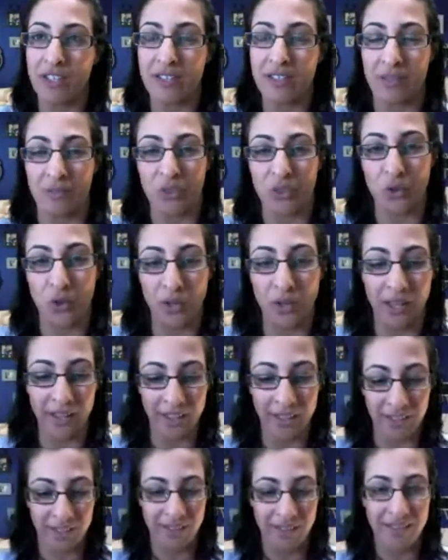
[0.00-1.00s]
So like
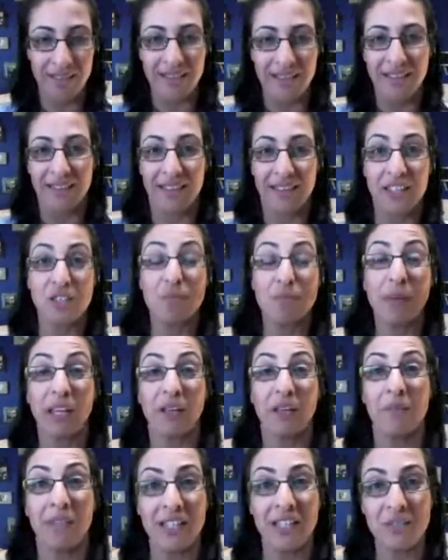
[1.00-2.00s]
that's my
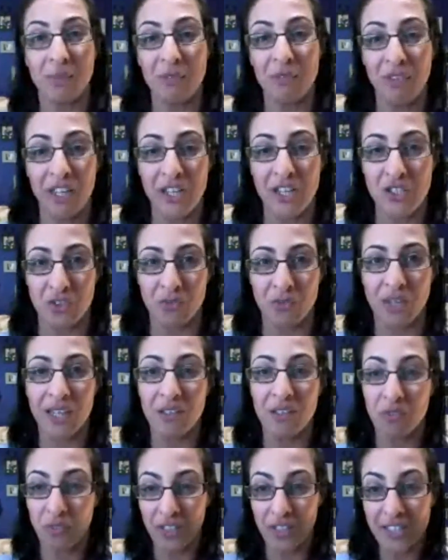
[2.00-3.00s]
vacation, right?
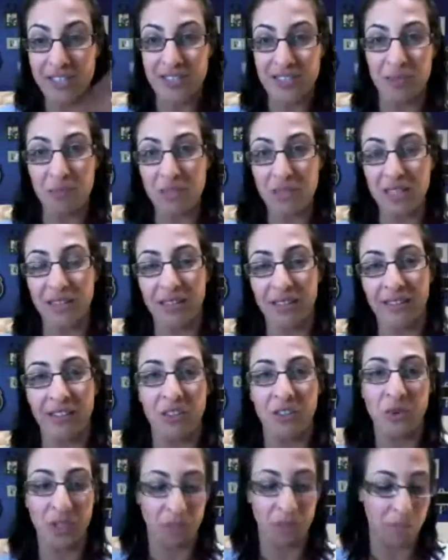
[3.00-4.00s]
Finish something and then you
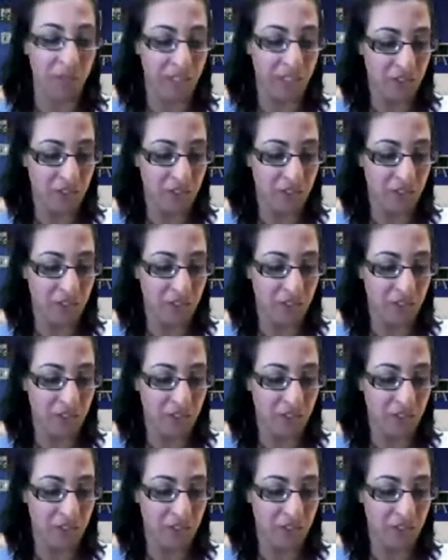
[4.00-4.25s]
can binge.